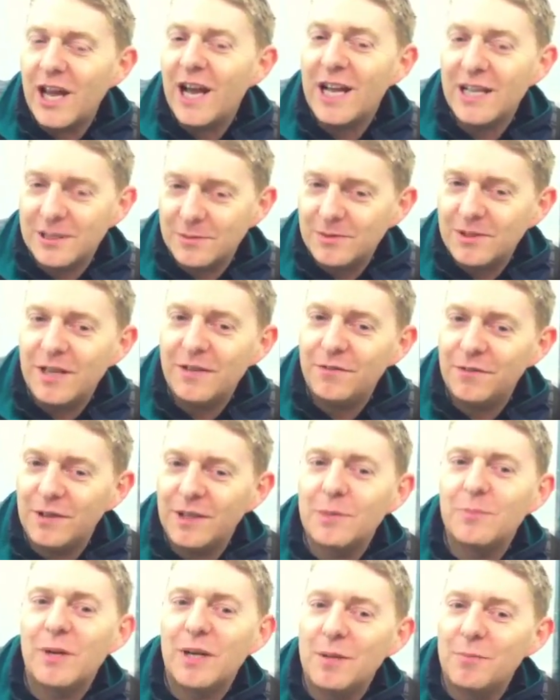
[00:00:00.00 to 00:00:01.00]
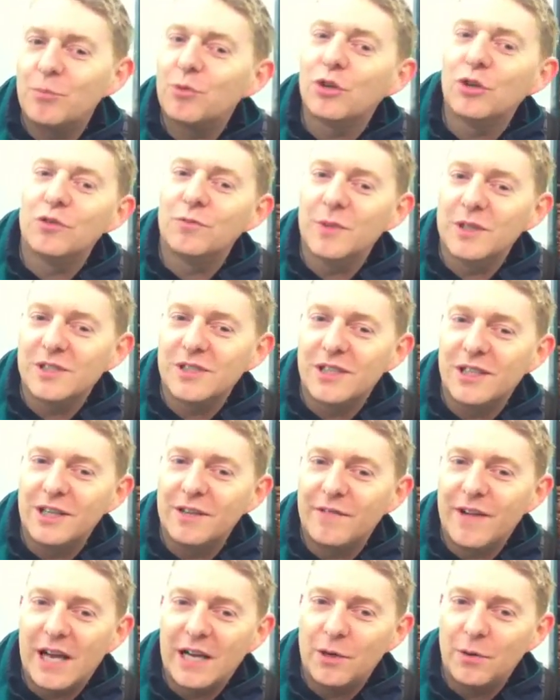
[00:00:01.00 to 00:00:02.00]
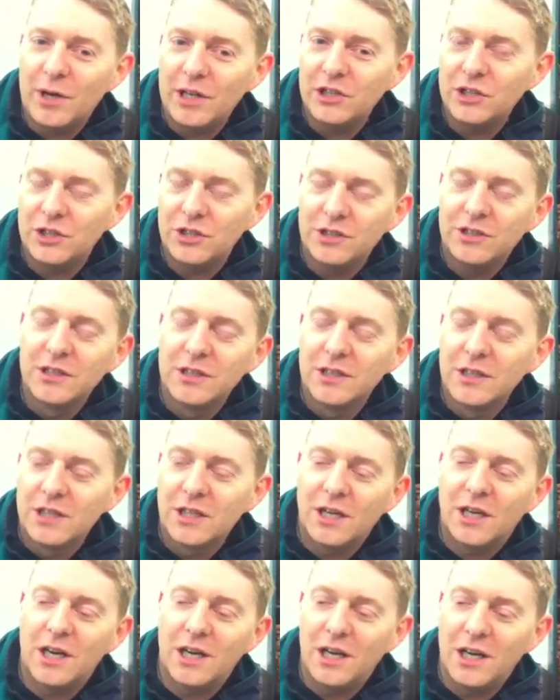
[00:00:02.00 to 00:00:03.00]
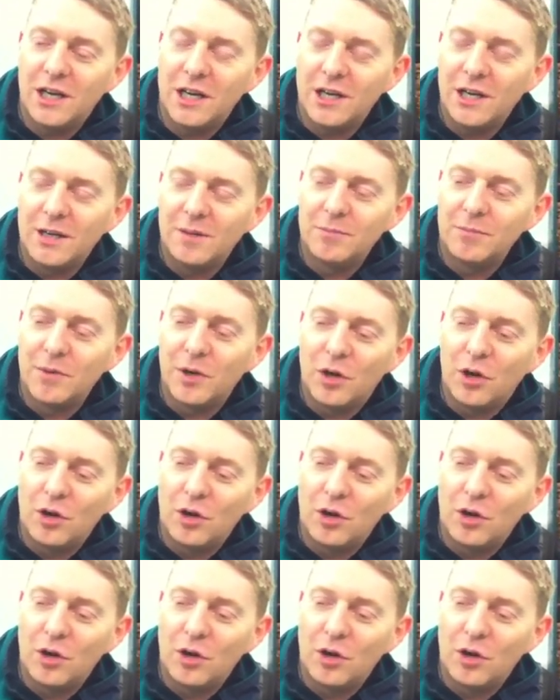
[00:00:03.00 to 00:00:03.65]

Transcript: There has definitely been improvements in the evaluation um,